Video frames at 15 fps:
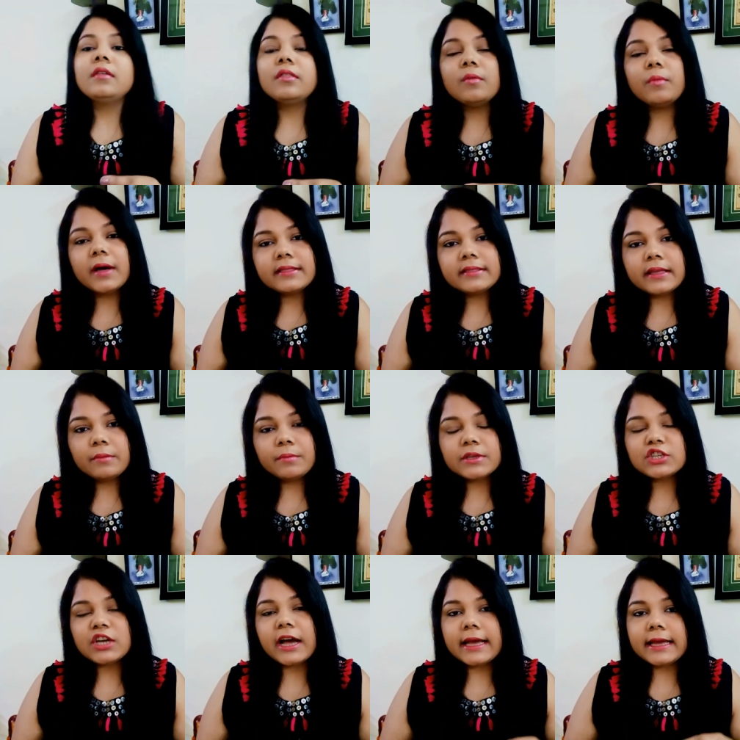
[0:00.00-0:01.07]
The one thing
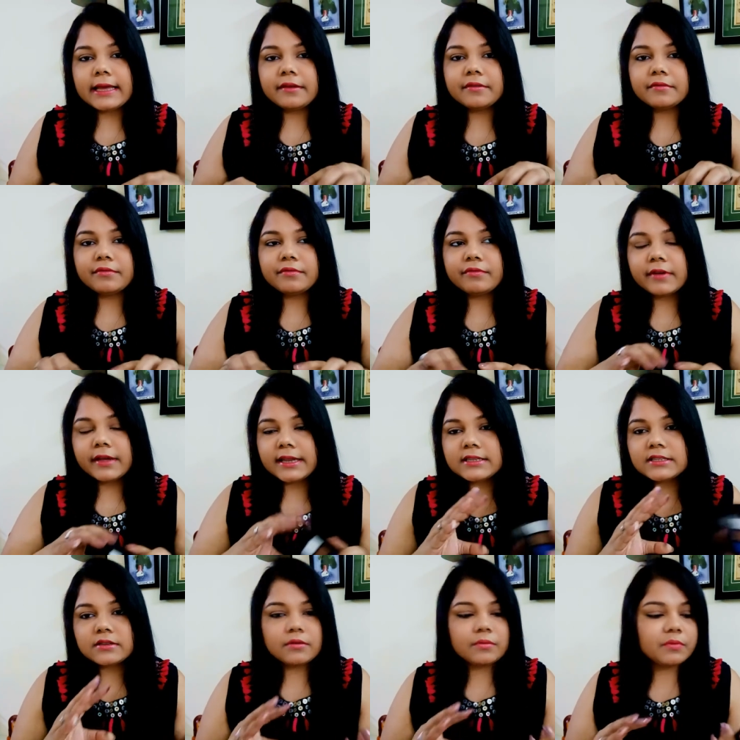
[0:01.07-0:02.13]
which I
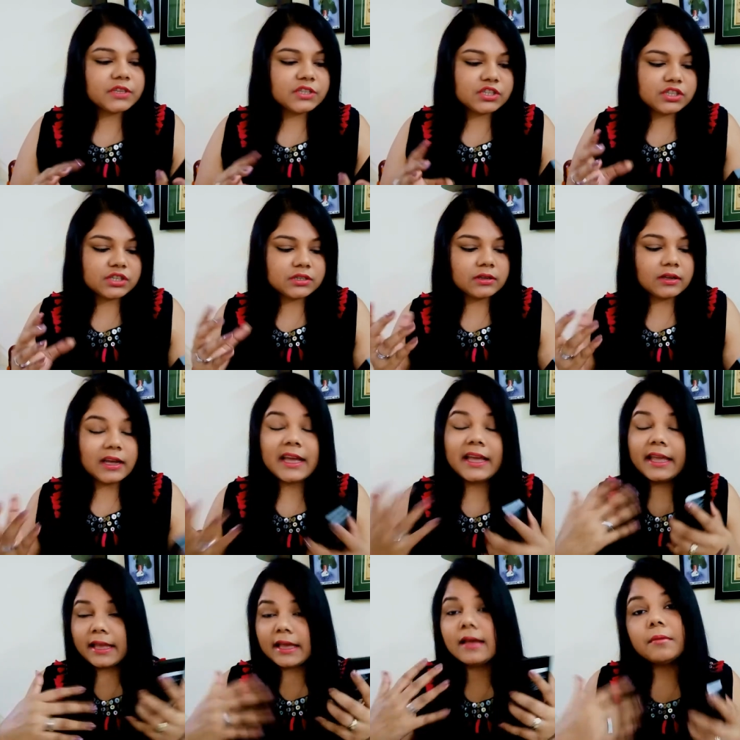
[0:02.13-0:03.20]
felt, which
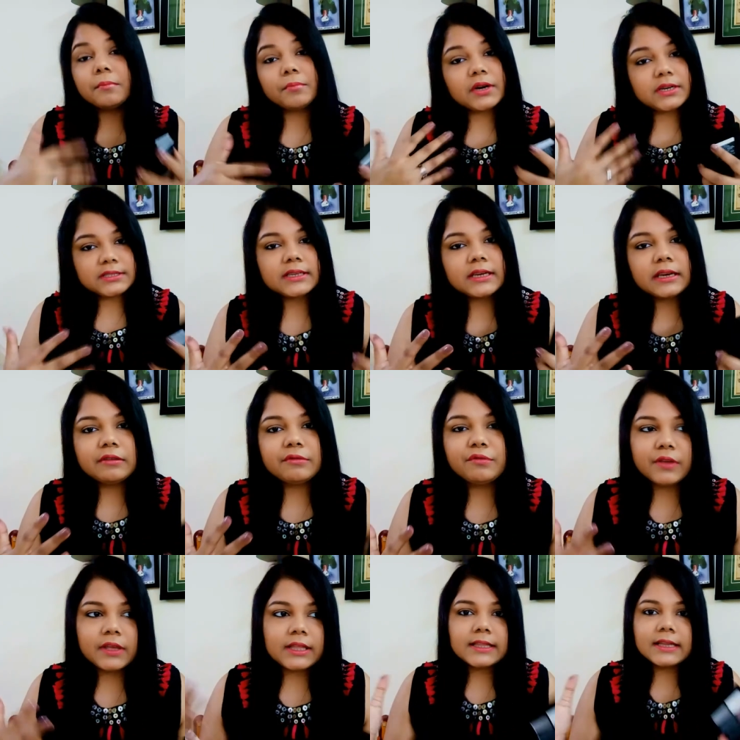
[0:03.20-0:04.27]
I personally
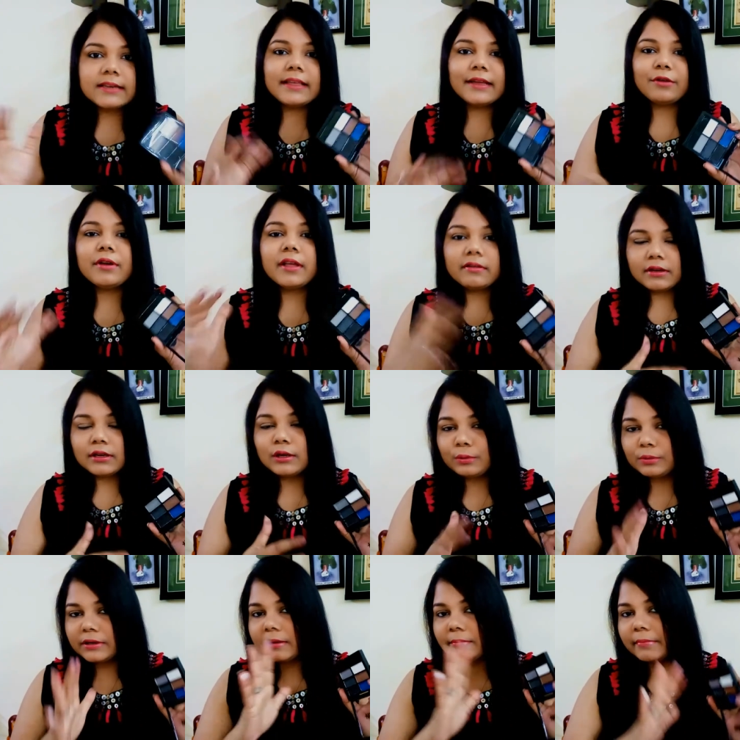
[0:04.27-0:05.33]
feel that they could have
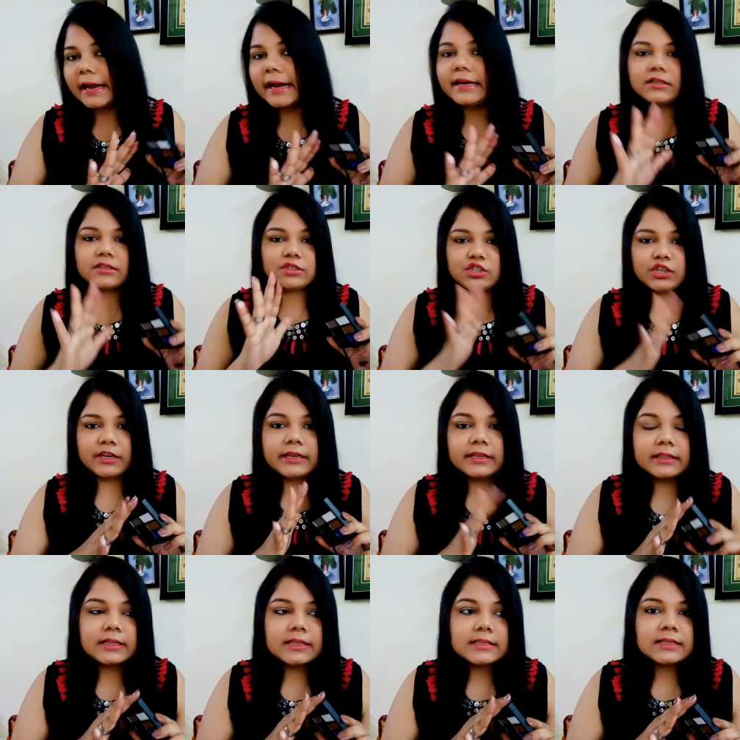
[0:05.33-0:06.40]
included a matte shade
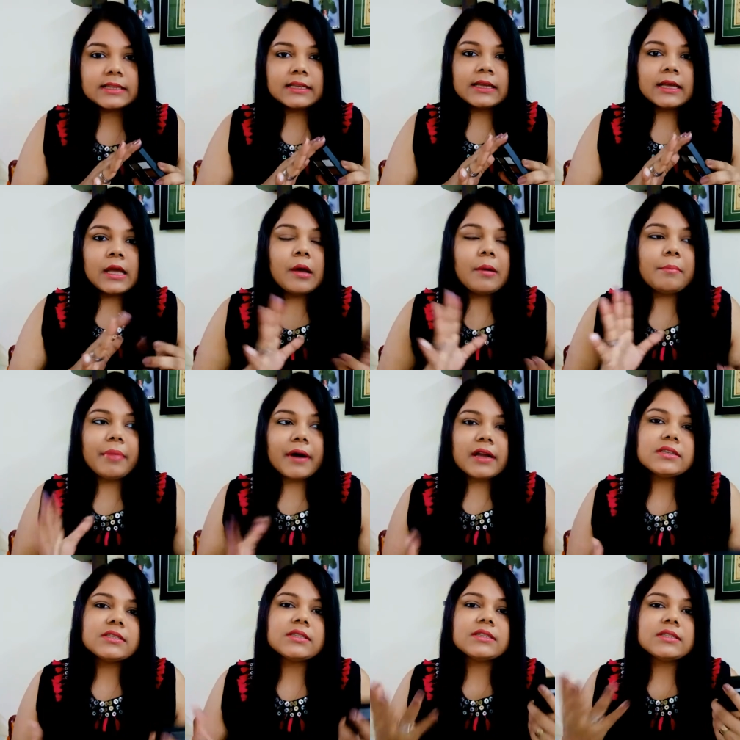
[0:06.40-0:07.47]
in this,
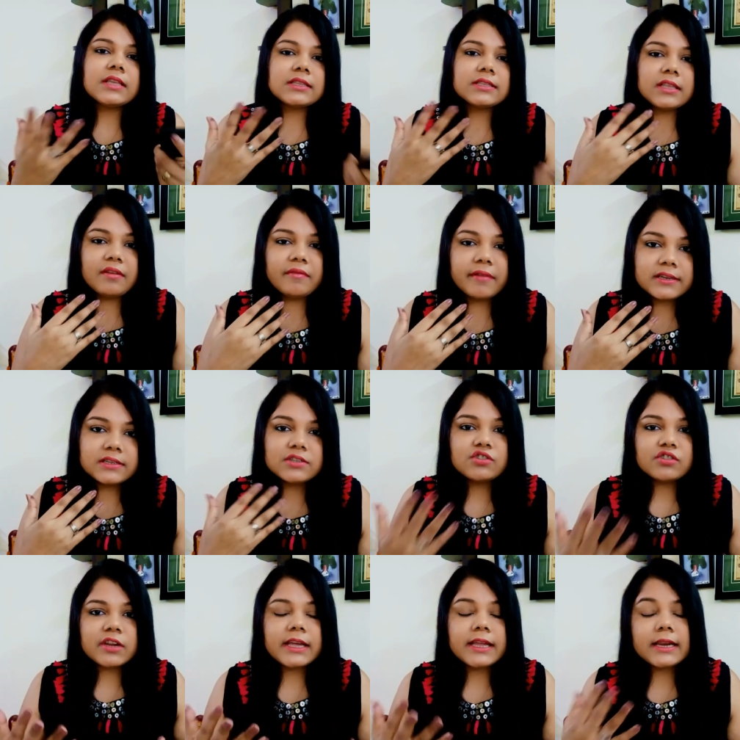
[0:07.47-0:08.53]
but since they are saying wet and
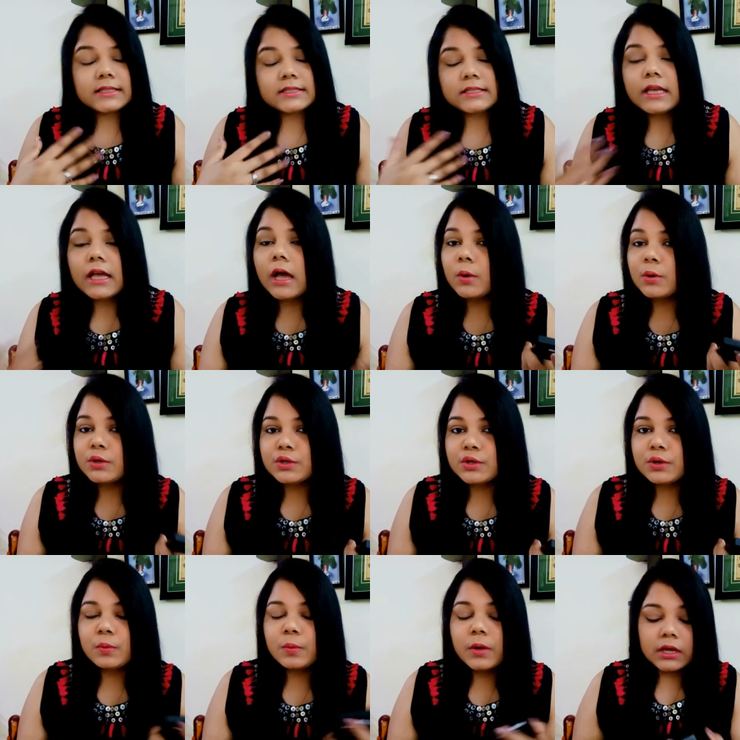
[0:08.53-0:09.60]
dry, let's see how it is
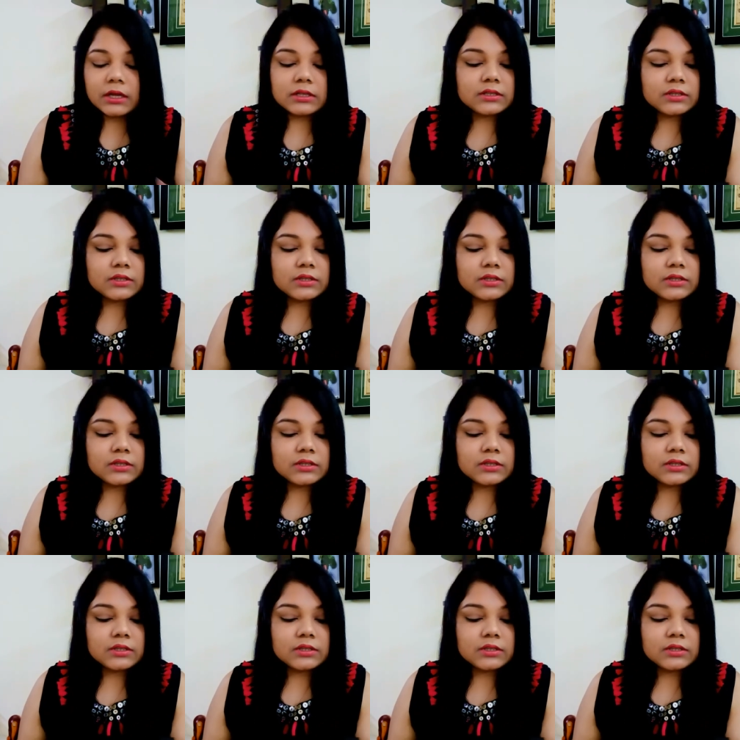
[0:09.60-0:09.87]
going to work.